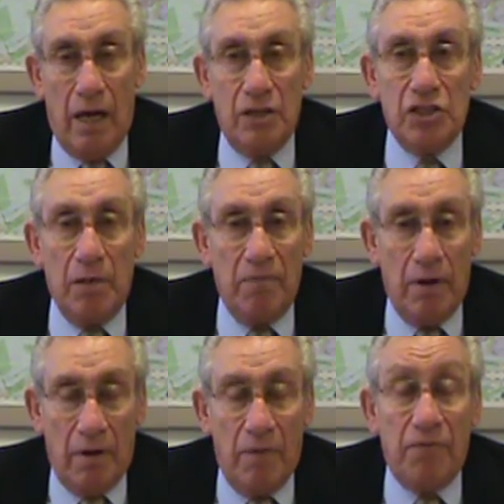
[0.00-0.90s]
some
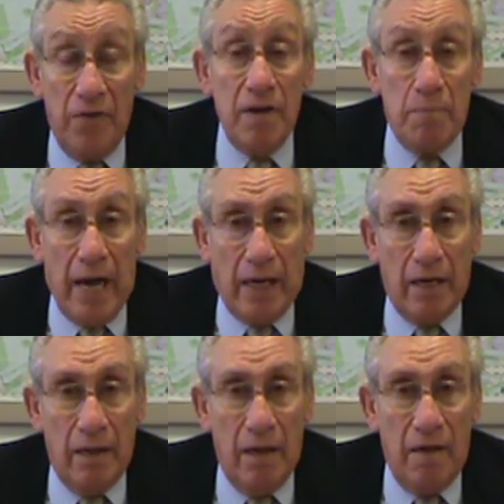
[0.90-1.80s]

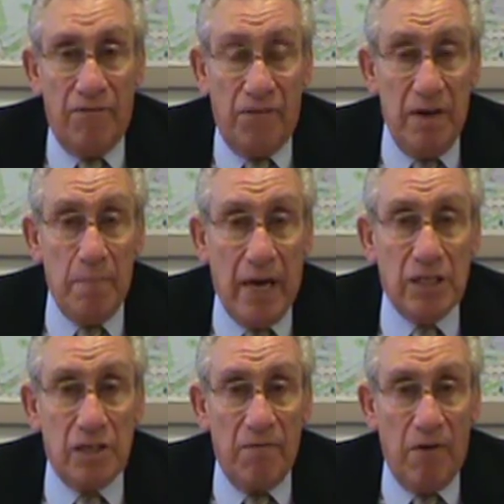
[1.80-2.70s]
feedback. Feedback
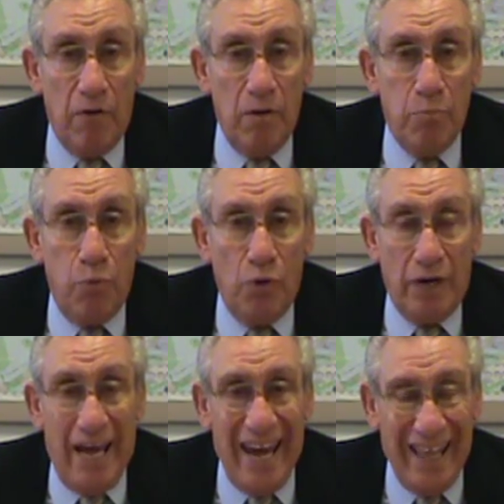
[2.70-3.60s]
is a very
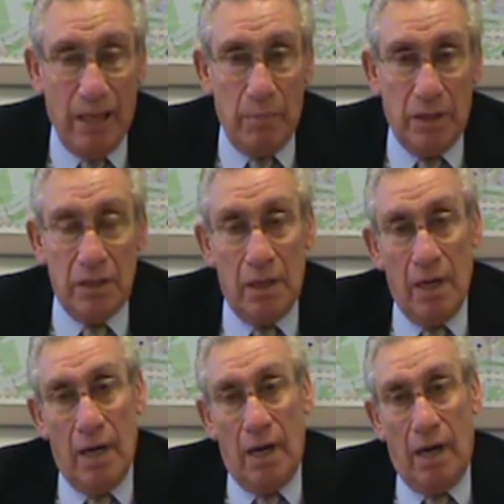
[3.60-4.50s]
important element
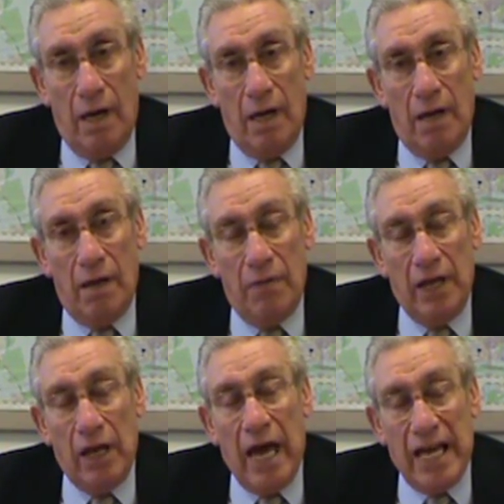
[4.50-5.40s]

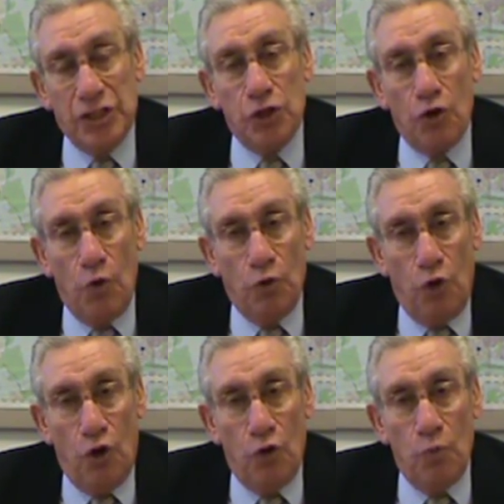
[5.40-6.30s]
that has to go
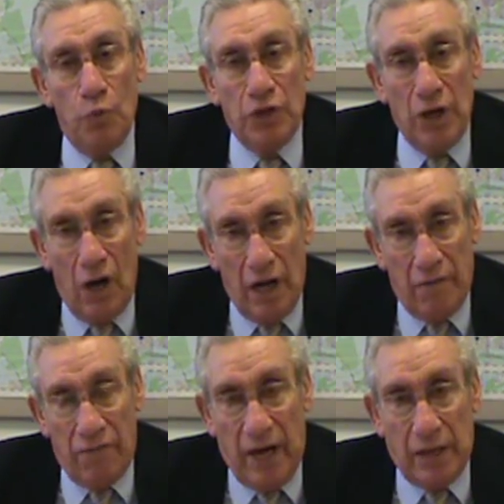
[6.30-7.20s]
along with the
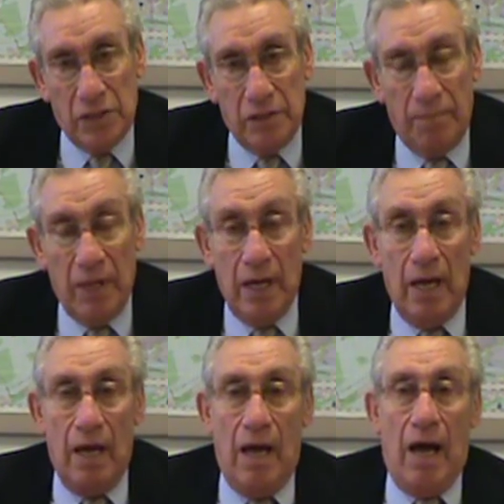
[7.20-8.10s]
artifacts.
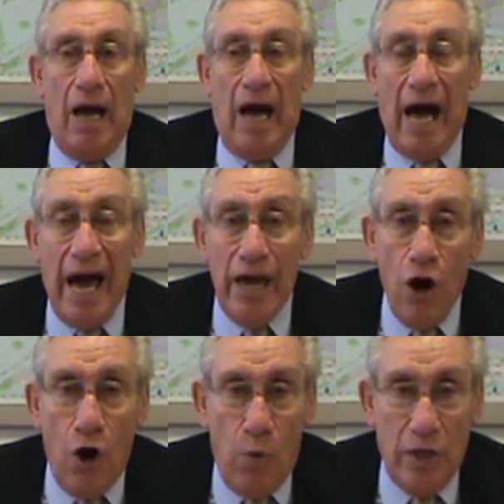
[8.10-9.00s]
I
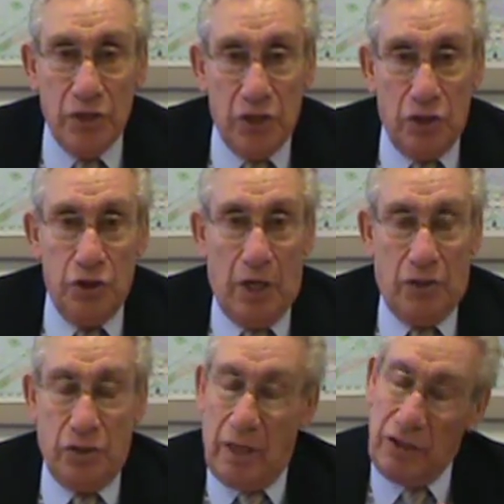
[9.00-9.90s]
always
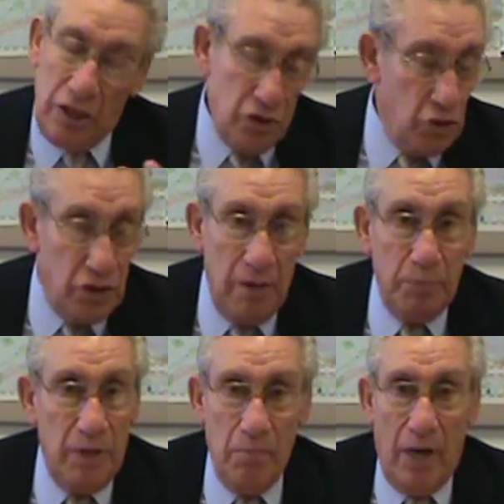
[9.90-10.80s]
suggest, and this is
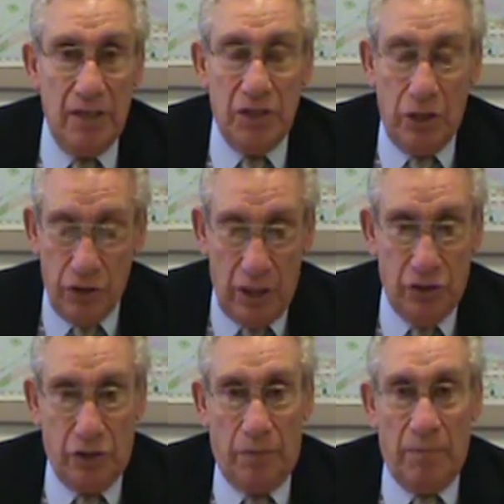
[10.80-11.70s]
simply my
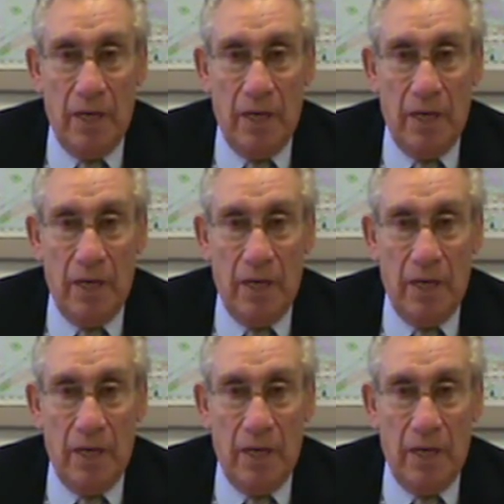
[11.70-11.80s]
suggestion,